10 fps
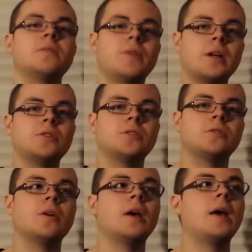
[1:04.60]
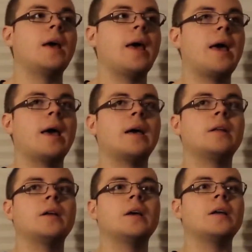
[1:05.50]
adventure,
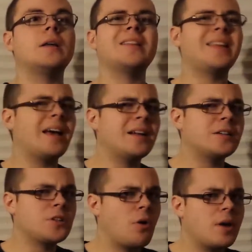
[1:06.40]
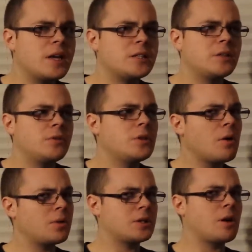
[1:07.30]
and the editing is cohesive. You
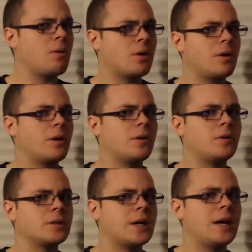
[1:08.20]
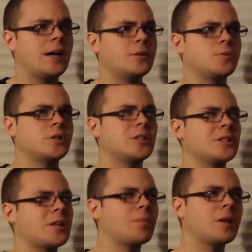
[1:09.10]
know what's going on at all times, which is
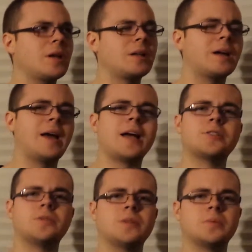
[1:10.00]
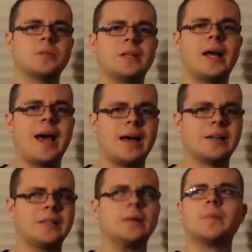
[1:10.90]
something a lot of action films
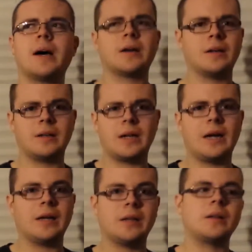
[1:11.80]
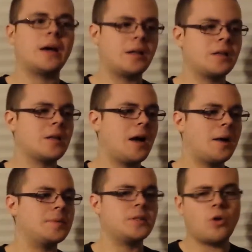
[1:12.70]
lack. I'm not going to lie. And a lot of the
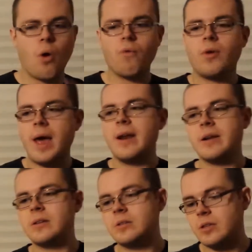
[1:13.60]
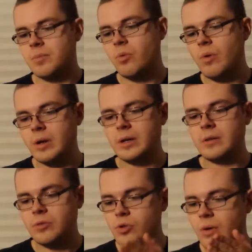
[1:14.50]
times, it's over-edited to the point
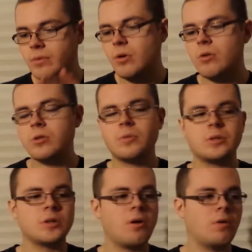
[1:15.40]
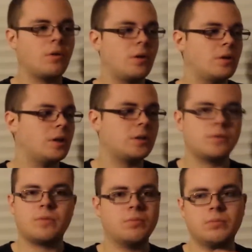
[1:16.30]
of you have no clue what's going on.
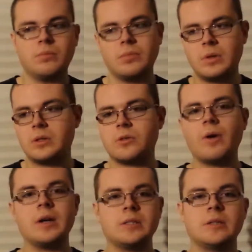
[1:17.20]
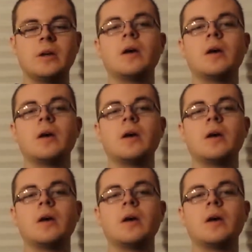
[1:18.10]
It's crazy.